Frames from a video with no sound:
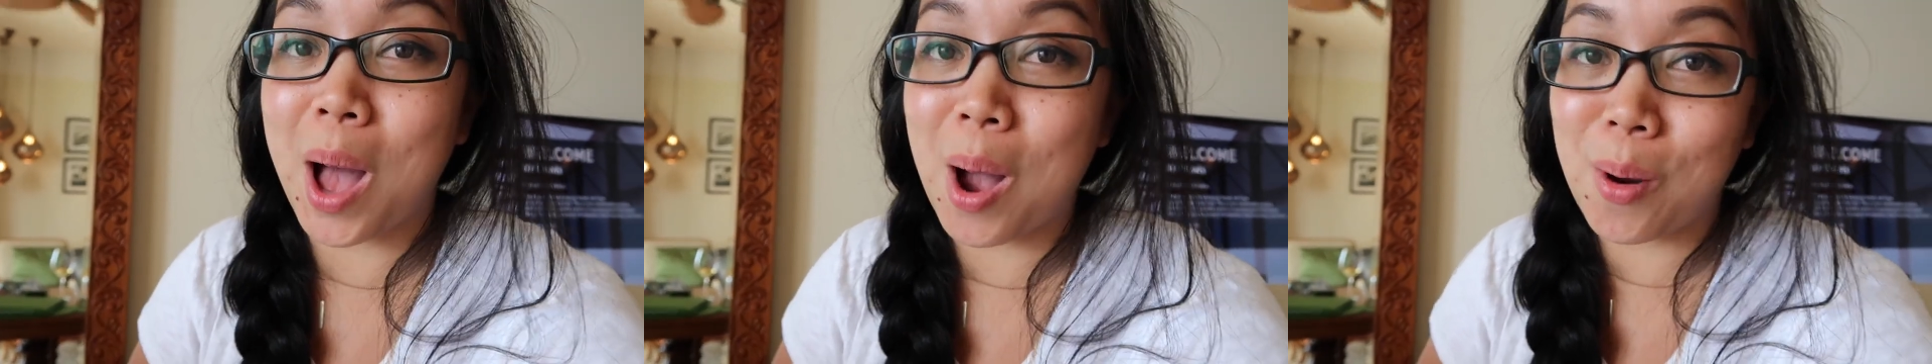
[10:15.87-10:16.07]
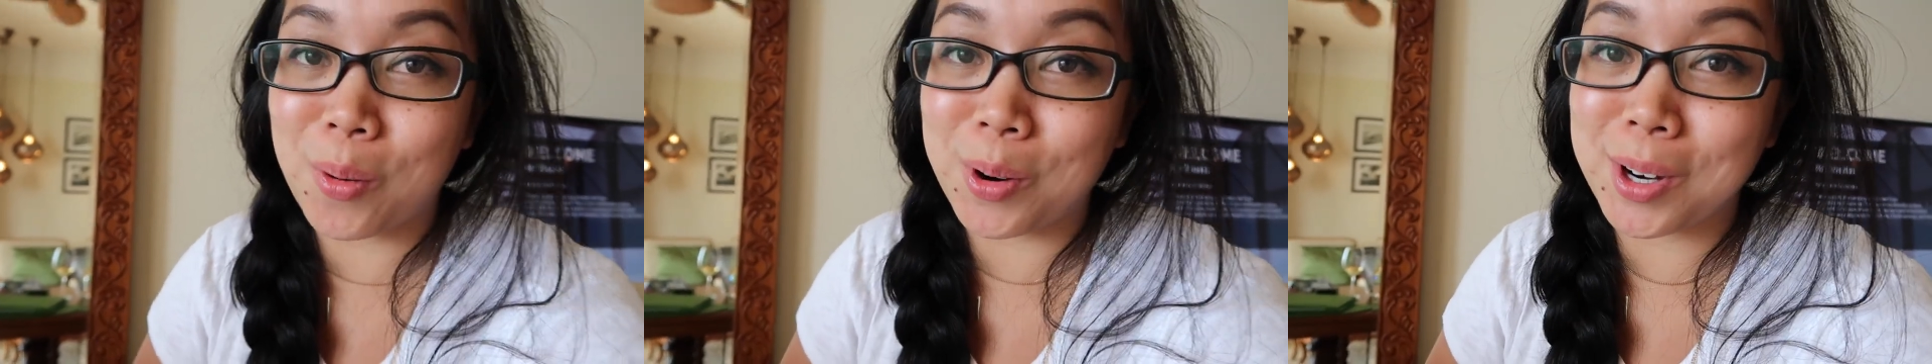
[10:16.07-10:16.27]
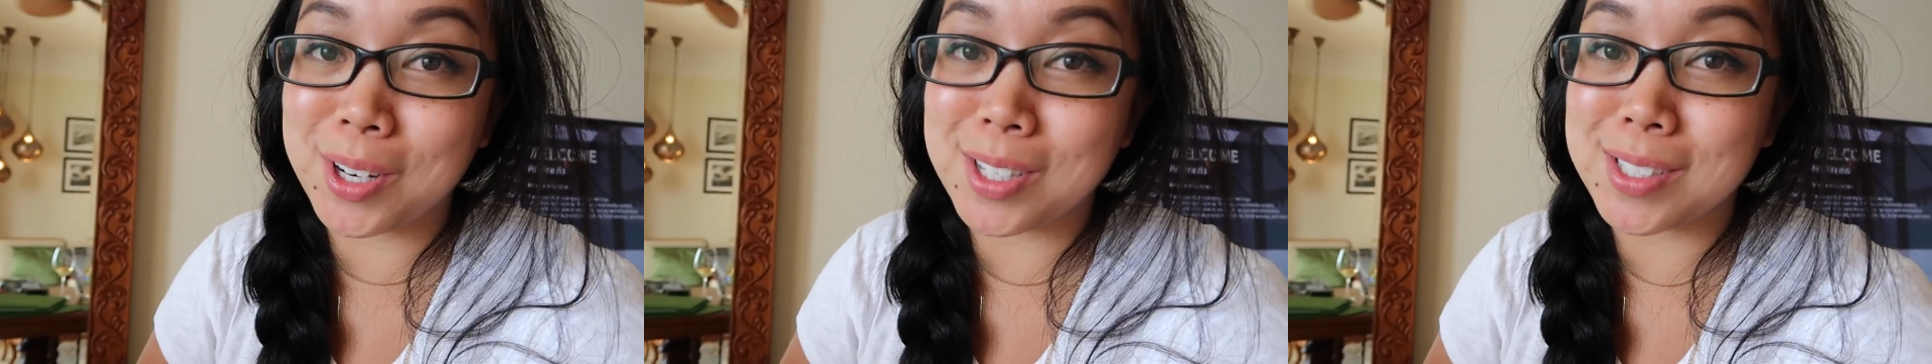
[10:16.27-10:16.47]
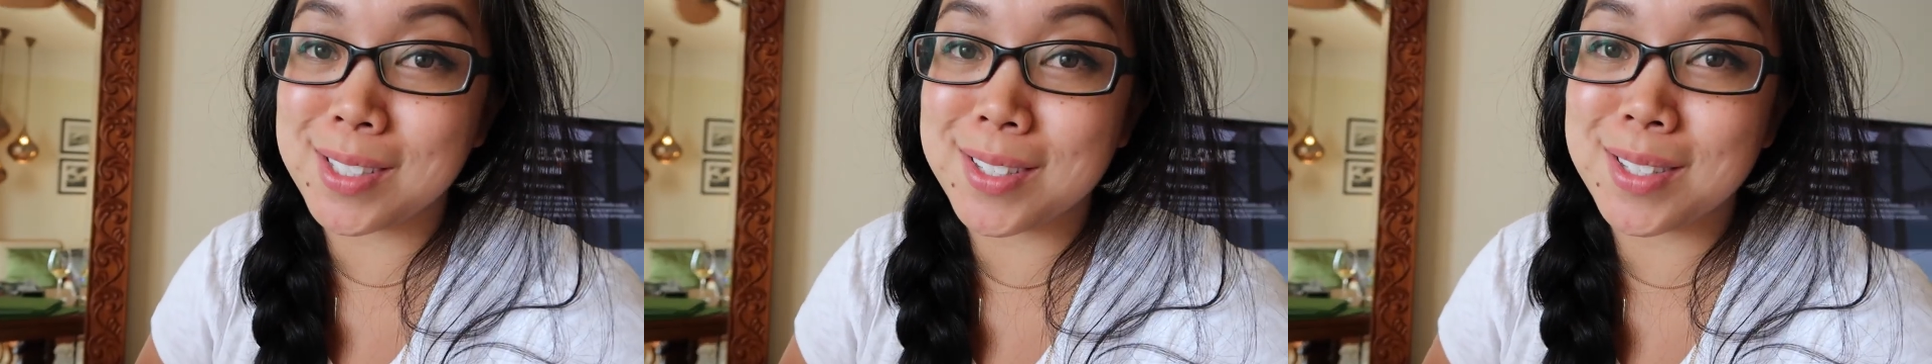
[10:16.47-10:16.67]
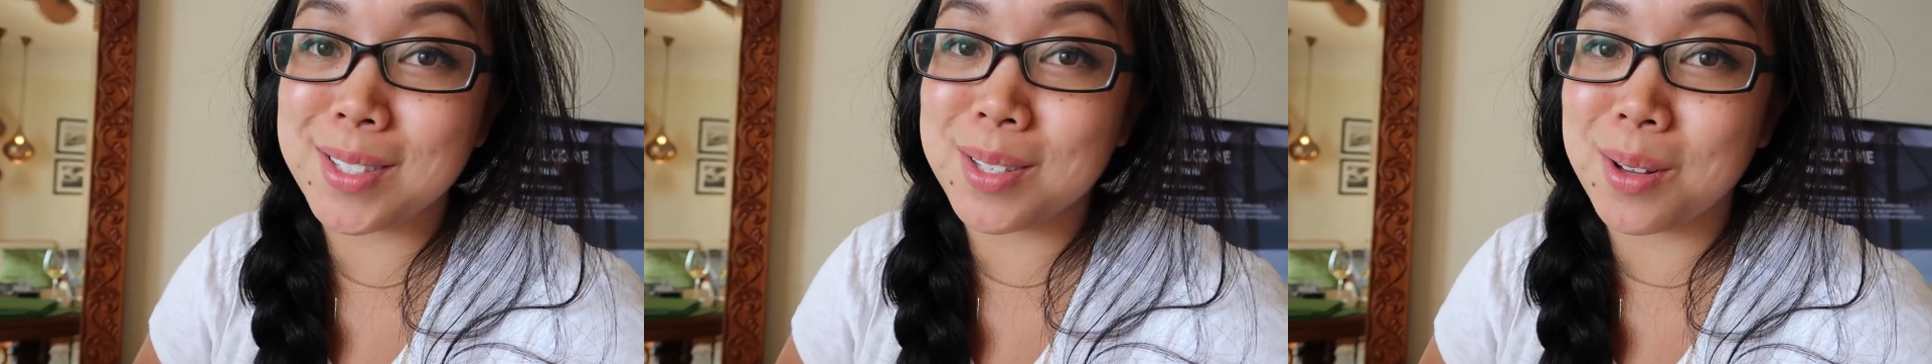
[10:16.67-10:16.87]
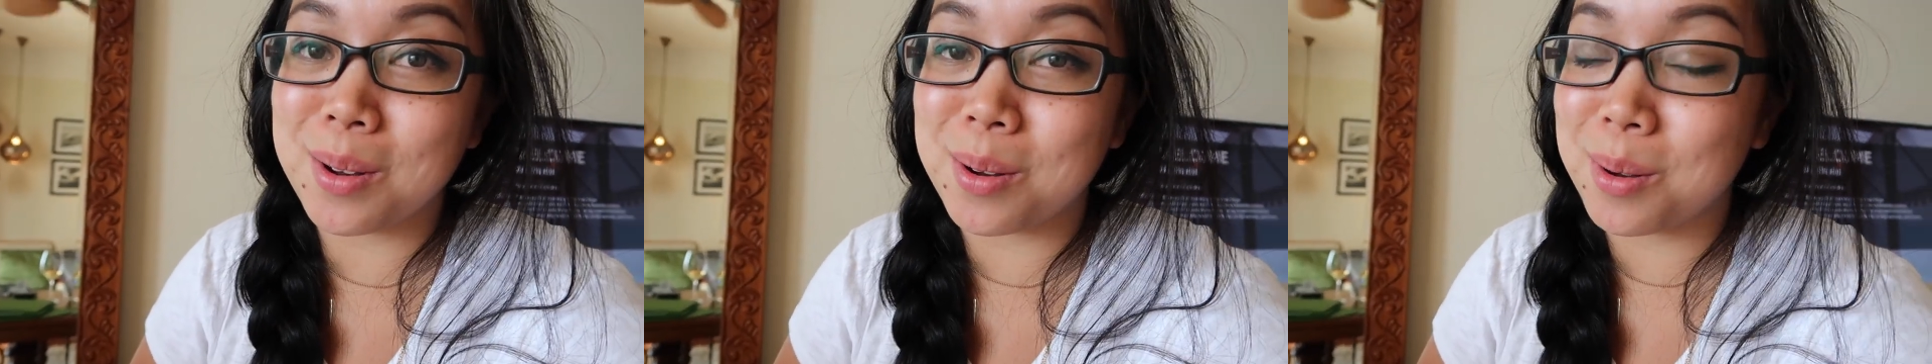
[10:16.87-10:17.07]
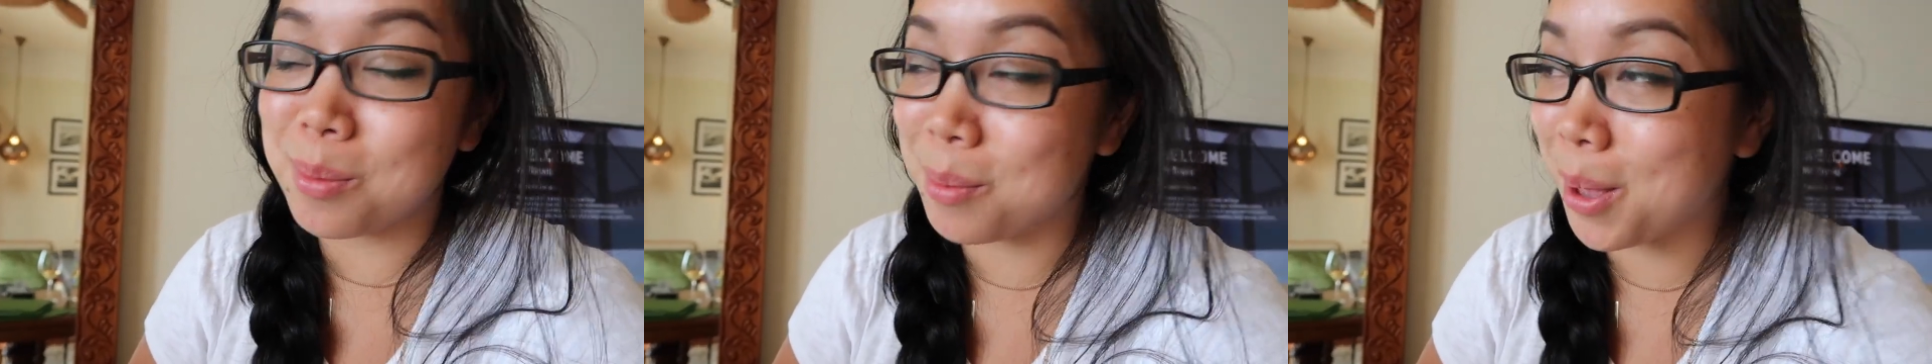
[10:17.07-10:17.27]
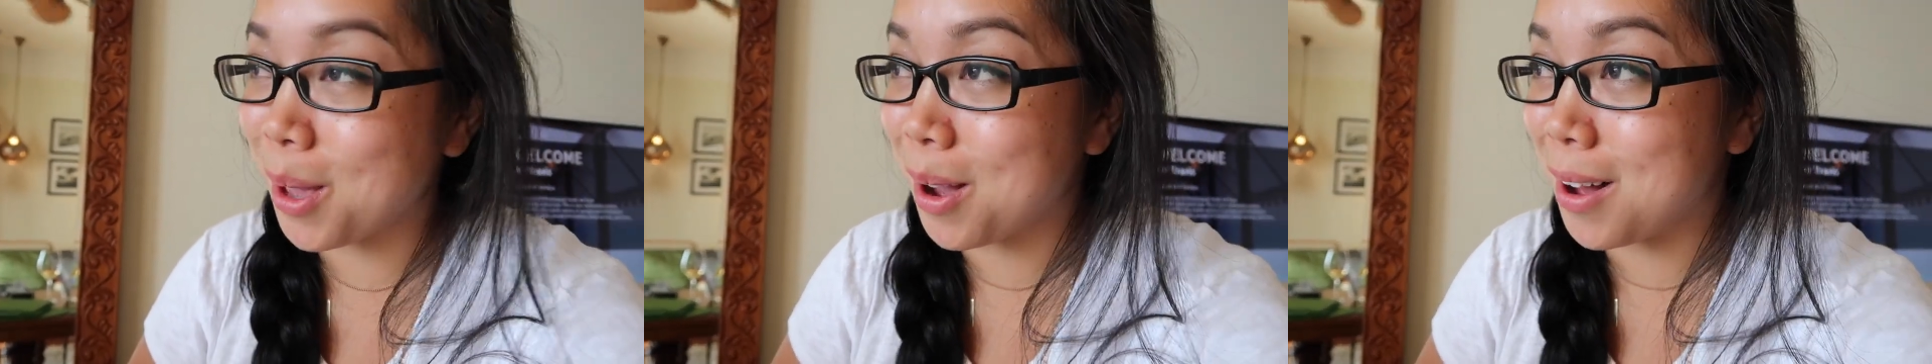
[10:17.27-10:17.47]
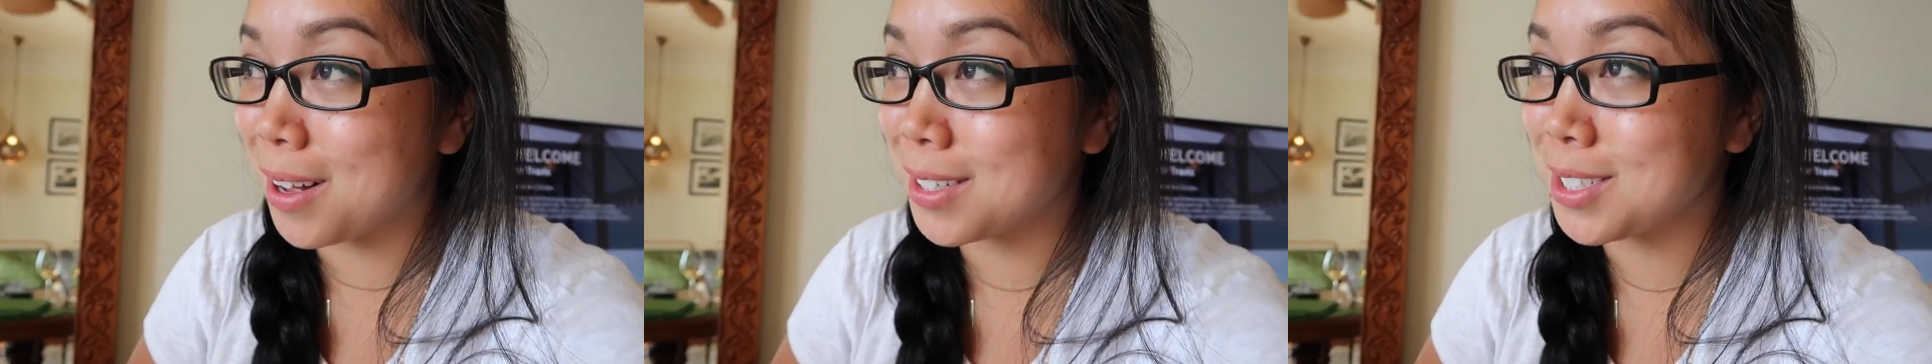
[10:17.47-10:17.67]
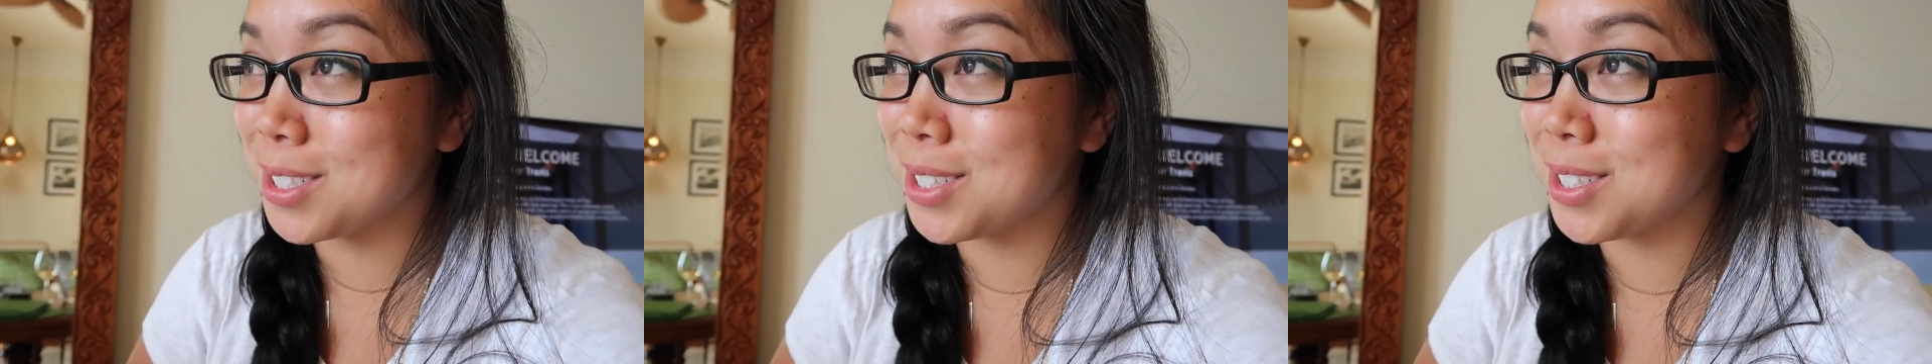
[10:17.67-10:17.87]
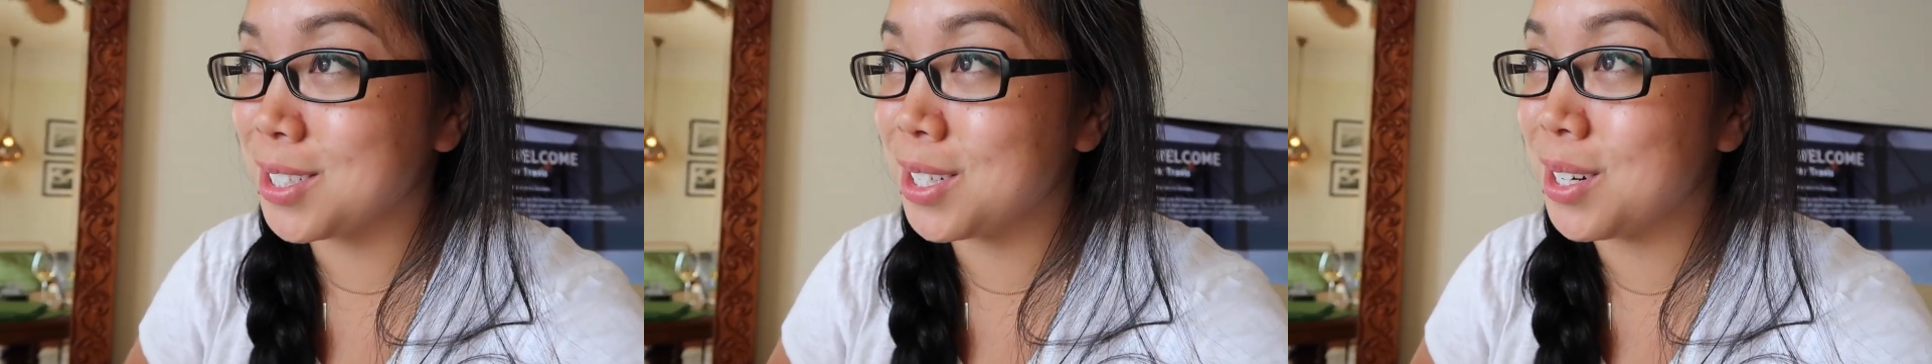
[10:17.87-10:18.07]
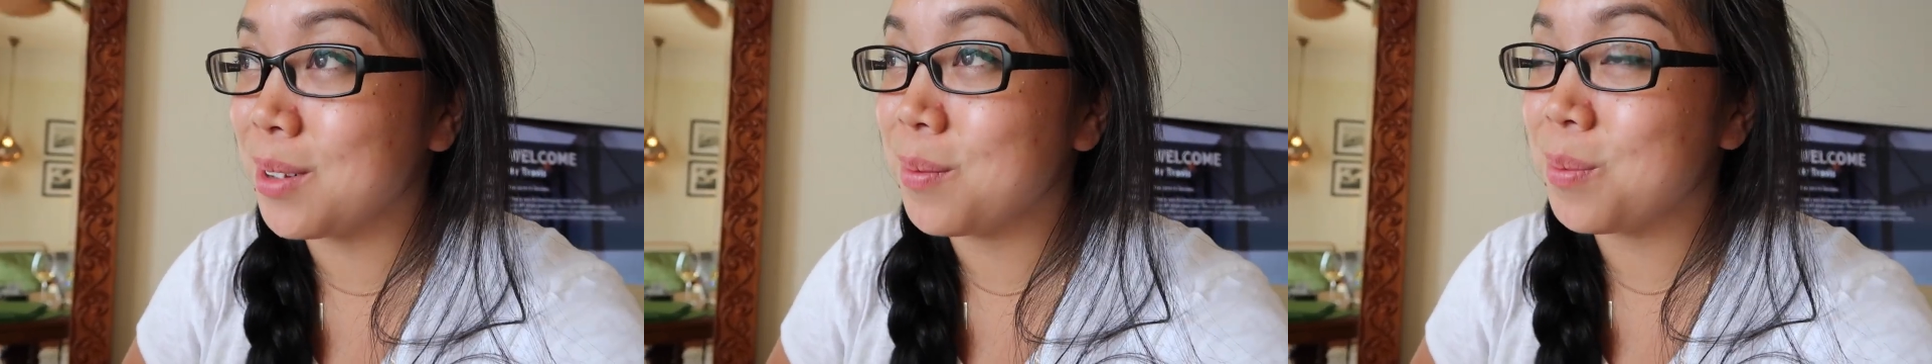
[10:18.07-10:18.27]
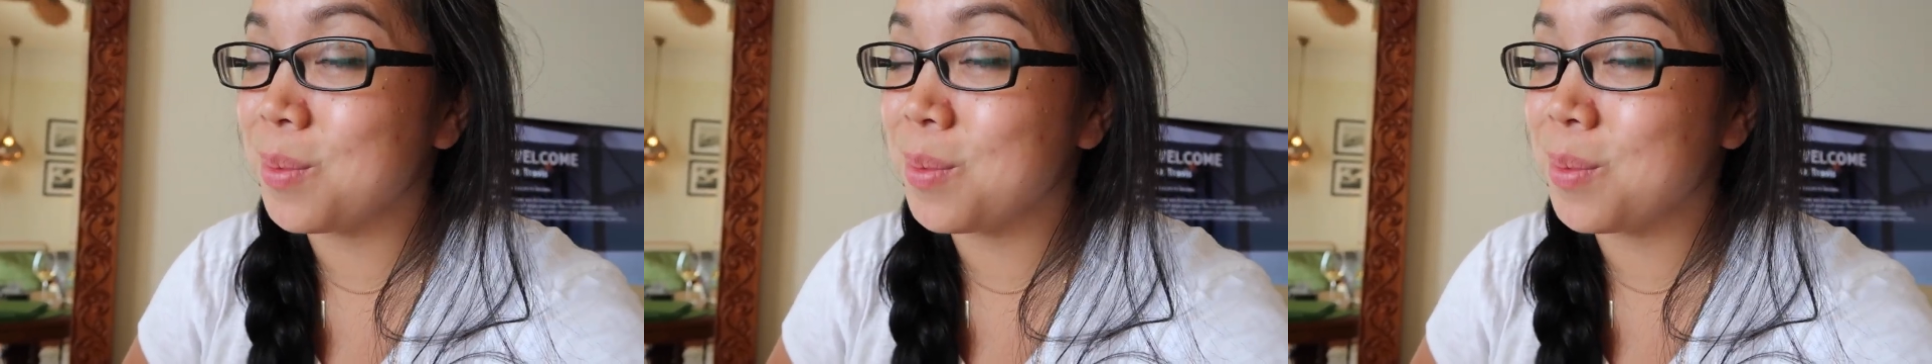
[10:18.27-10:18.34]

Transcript: hours. Oh my gosh.